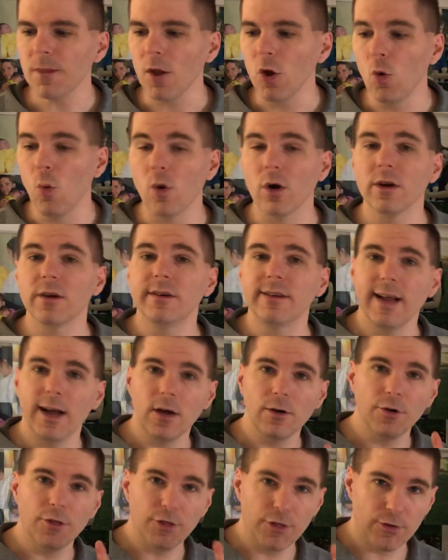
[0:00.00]
who are
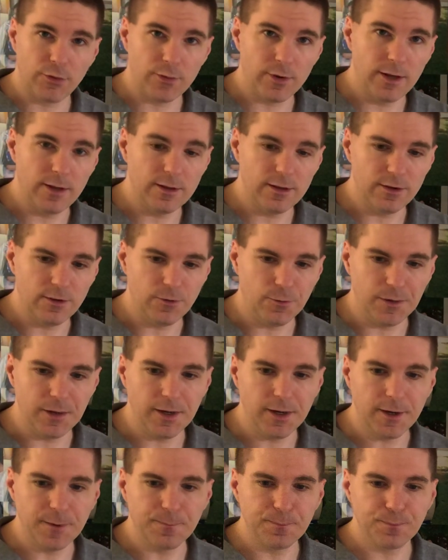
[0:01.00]
down 3 this
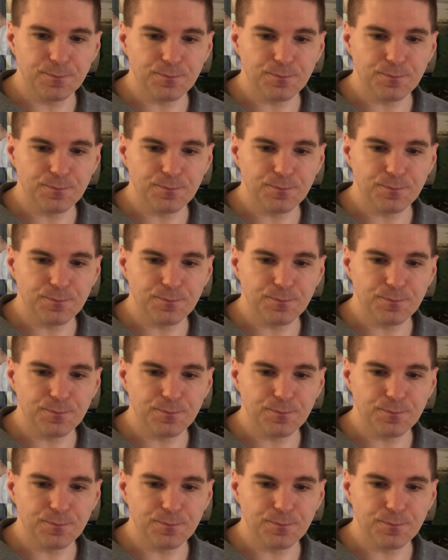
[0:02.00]
week